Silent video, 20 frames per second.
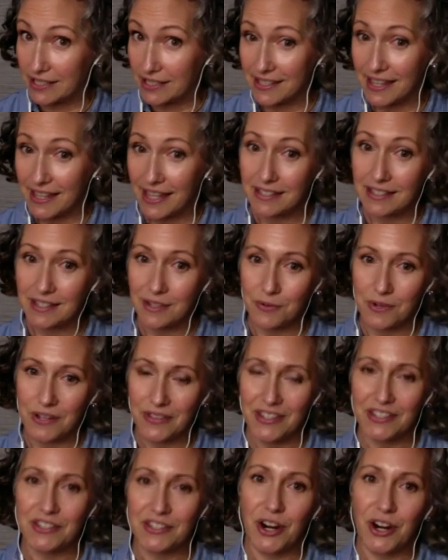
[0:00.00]
That's the one
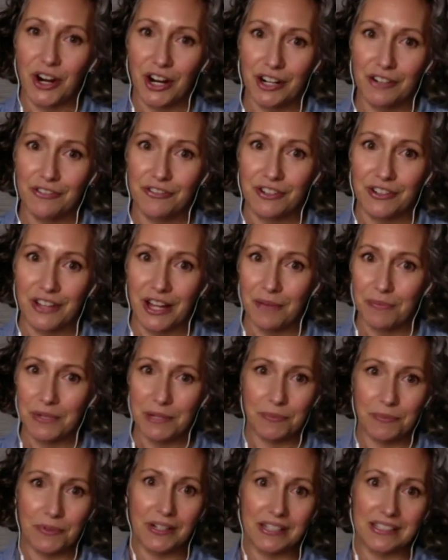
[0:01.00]
that's hard for a lot of
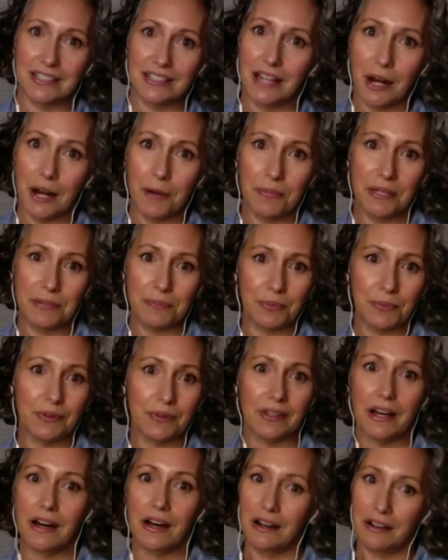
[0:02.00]
people because a lot of people
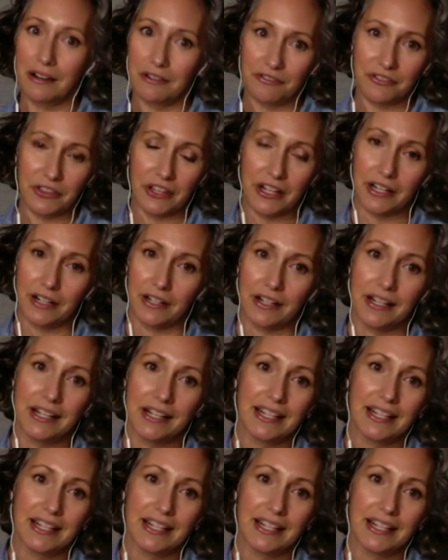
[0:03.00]
love their